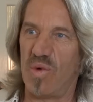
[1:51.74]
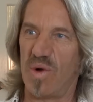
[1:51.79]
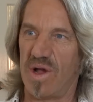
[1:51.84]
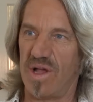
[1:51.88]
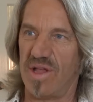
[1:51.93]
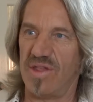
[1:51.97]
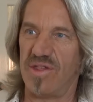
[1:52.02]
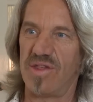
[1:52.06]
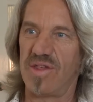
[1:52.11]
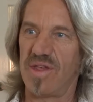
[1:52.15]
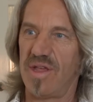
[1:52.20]

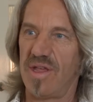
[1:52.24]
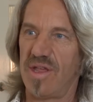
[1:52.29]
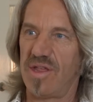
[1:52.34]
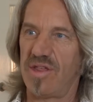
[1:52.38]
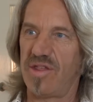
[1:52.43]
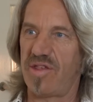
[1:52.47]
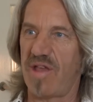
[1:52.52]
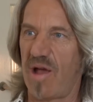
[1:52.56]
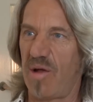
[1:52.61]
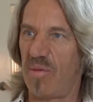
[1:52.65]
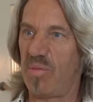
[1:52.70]
was
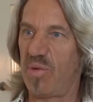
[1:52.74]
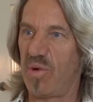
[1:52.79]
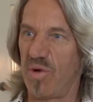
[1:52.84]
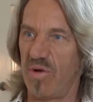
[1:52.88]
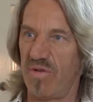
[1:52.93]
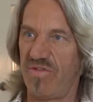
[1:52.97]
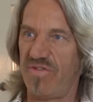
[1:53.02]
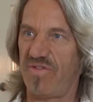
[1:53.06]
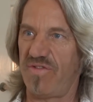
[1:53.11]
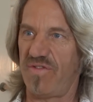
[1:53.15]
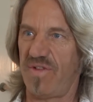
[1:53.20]

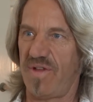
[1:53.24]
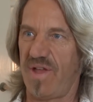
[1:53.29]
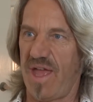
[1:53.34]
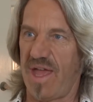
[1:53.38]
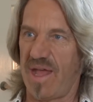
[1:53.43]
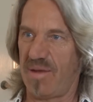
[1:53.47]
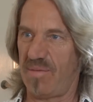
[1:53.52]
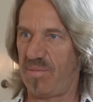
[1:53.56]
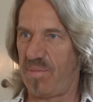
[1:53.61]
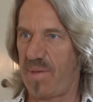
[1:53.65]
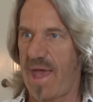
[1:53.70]
soundproof
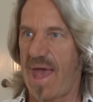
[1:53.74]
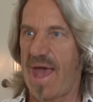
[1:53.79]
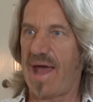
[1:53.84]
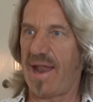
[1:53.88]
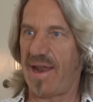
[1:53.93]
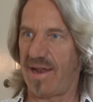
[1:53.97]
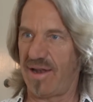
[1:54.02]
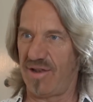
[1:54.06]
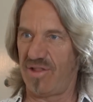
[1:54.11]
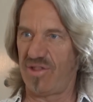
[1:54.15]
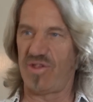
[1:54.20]
and
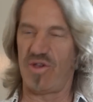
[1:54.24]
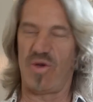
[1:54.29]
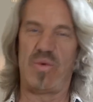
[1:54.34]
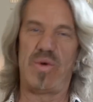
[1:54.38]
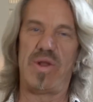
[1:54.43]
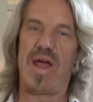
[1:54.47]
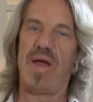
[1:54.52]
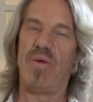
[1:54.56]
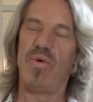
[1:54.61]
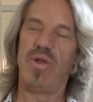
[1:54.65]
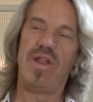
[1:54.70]
padded. So
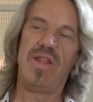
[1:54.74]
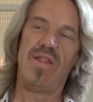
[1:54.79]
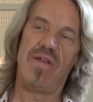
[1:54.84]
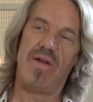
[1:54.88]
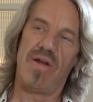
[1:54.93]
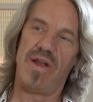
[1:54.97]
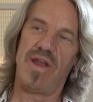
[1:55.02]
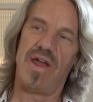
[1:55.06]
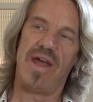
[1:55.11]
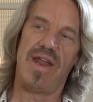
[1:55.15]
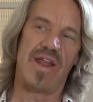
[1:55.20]
when I went in
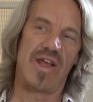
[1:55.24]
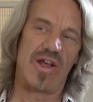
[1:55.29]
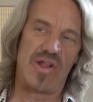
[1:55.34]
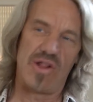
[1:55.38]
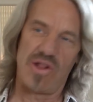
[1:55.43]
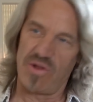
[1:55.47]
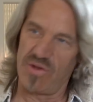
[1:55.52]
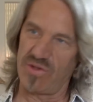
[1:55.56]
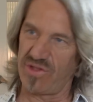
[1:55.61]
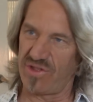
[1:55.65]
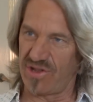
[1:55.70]
there at night and
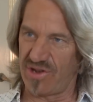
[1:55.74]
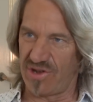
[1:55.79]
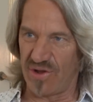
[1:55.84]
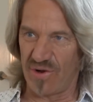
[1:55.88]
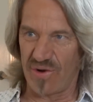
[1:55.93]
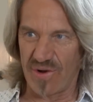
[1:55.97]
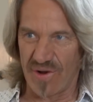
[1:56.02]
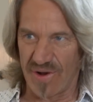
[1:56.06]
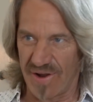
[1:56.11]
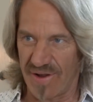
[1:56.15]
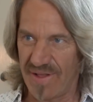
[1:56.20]
closed the
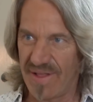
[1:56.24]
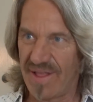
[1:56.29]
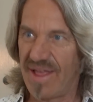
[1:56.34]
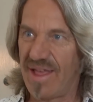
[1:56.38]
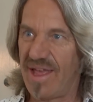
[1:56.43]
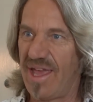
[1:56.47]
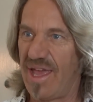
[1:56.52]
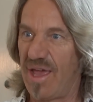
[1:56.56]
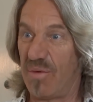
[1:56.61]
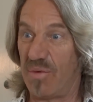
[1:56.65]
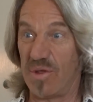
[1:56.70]
door,
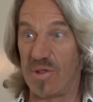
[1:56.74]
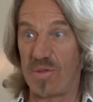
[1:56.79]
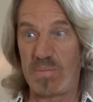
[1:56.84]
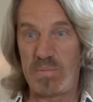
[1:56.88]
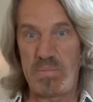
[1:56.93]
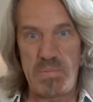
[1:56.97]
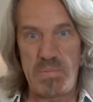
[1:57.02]
it was